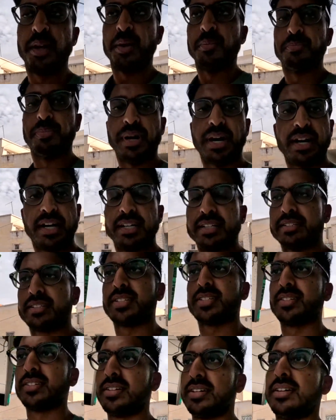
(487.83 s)

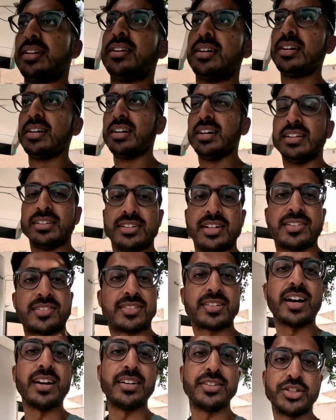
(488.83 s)
but the
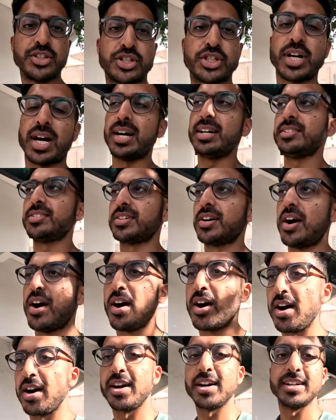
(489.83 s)
sun shines
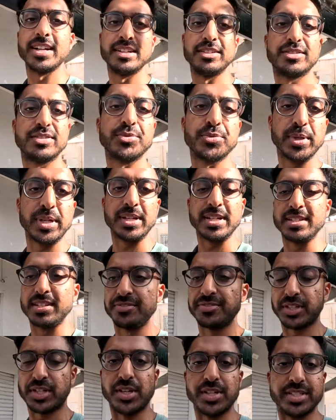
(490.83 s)
hard and it's really
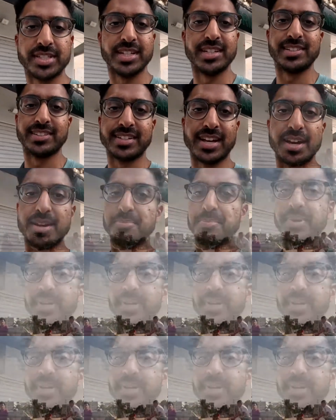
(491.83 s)
difficult to escape.